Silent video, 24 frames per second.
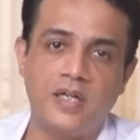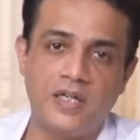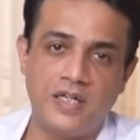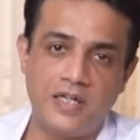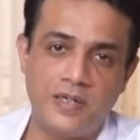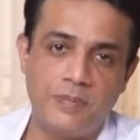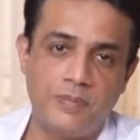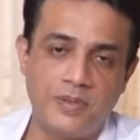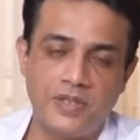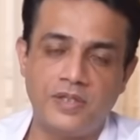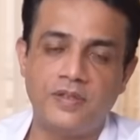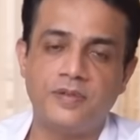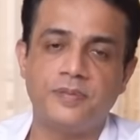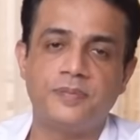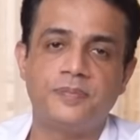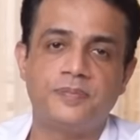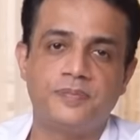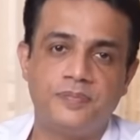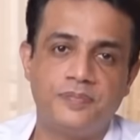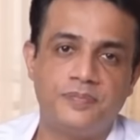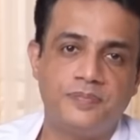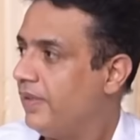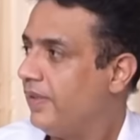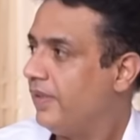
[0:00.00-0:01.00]
anemia.
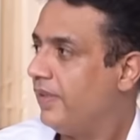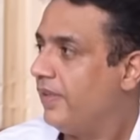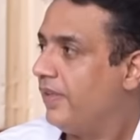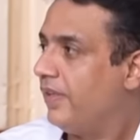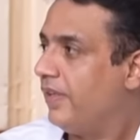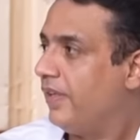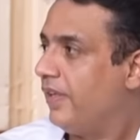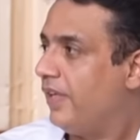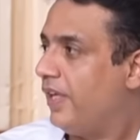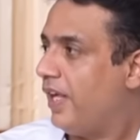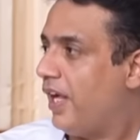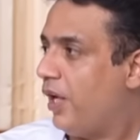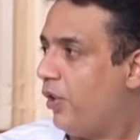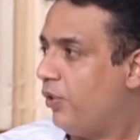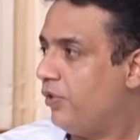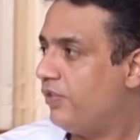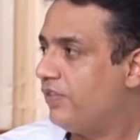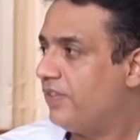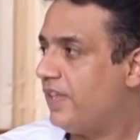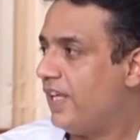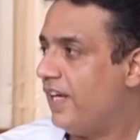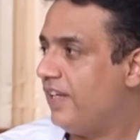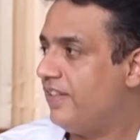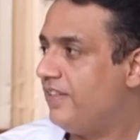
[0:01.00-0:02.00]
How is
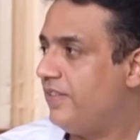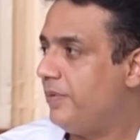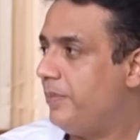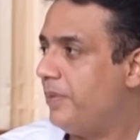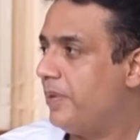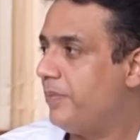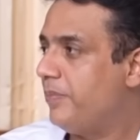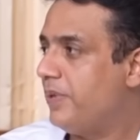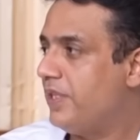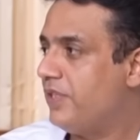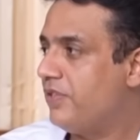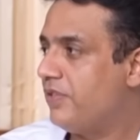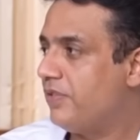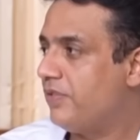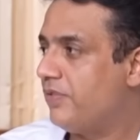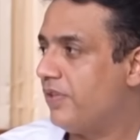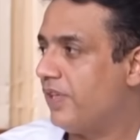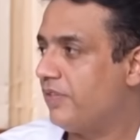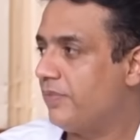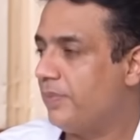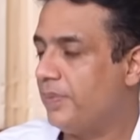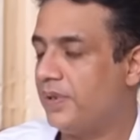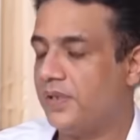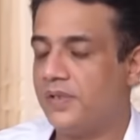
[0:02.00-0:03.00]
thalassemia major
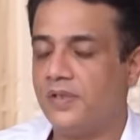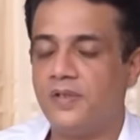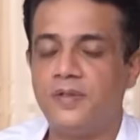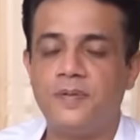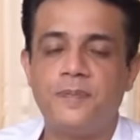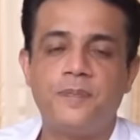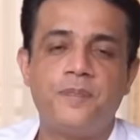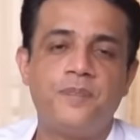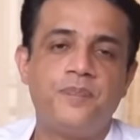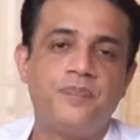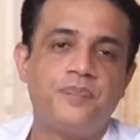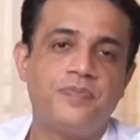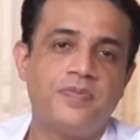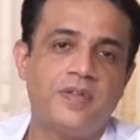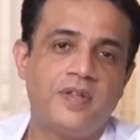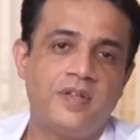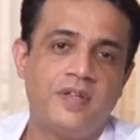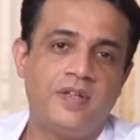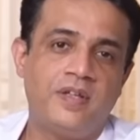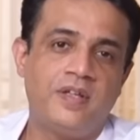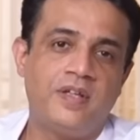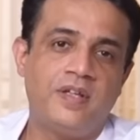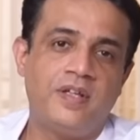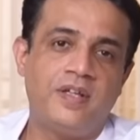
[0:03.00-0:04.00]
transmitted?
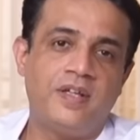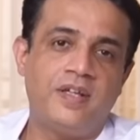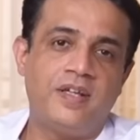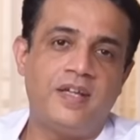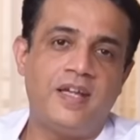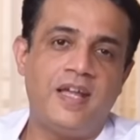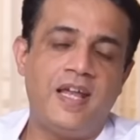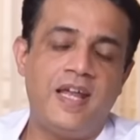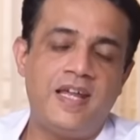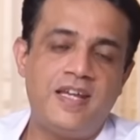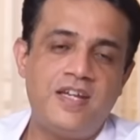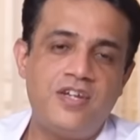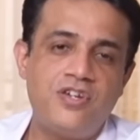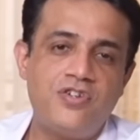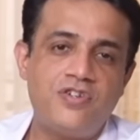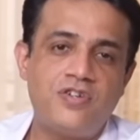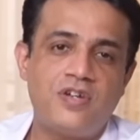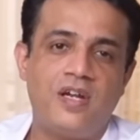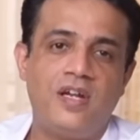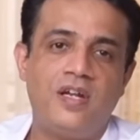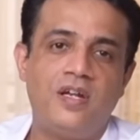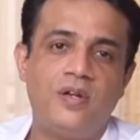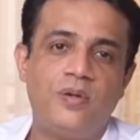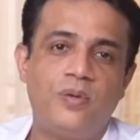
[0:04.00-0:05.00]
Any
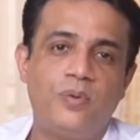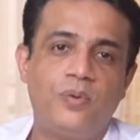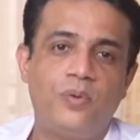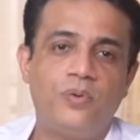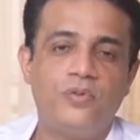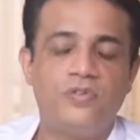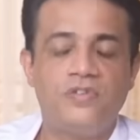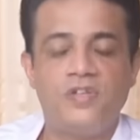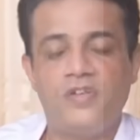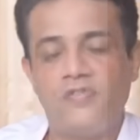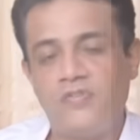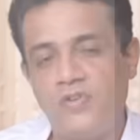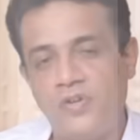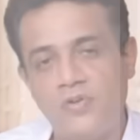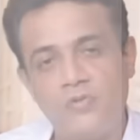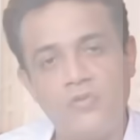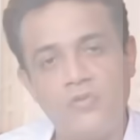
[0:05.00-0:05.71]
child who's suffering